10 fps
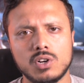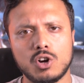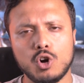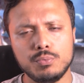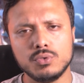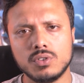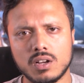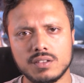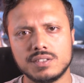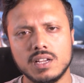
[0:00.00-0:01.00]
I hope you
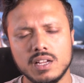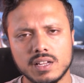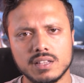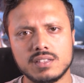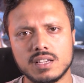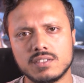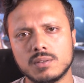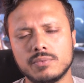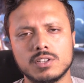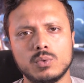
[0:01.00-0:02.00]
guys can take
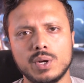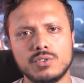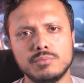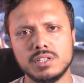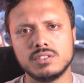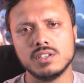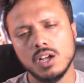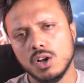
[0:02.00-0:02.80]
something away from this